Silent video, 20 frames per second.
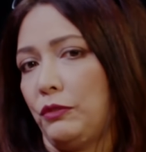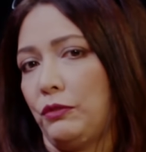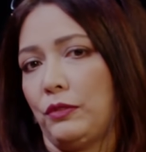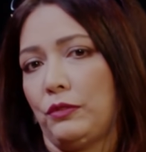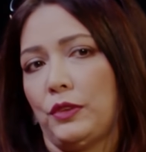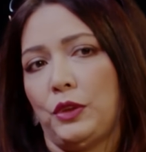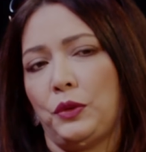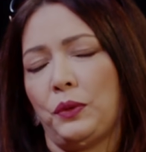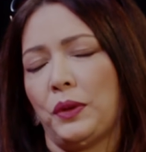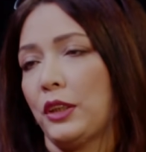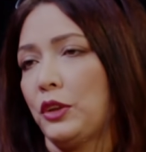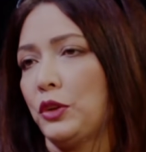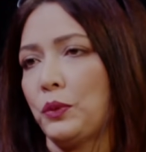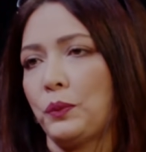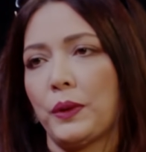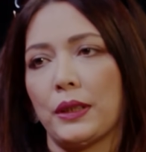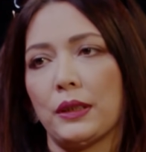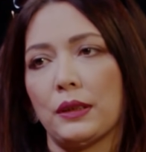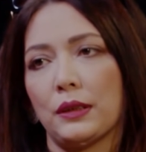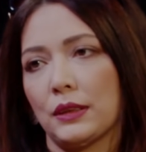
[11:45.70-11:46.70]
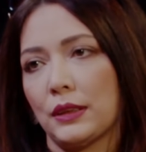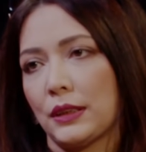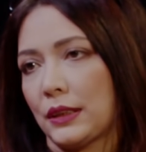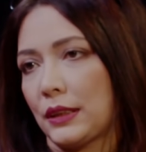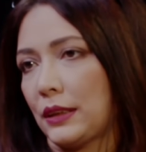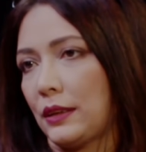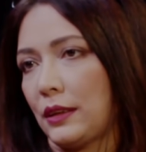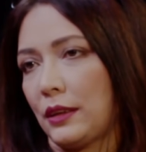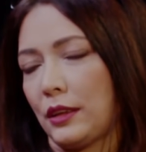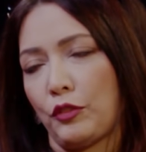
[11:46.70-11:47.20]
you can do
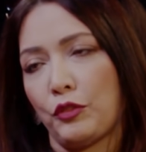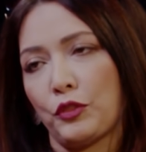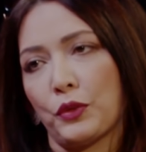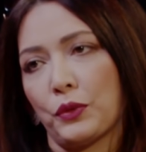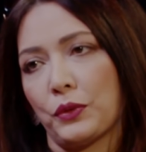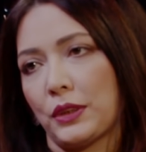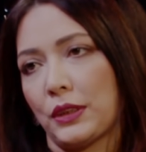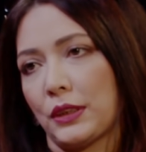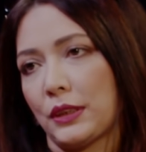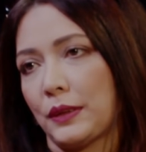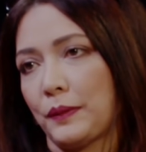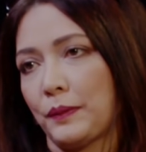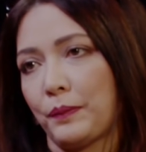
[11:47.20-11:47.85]
wonders, of course.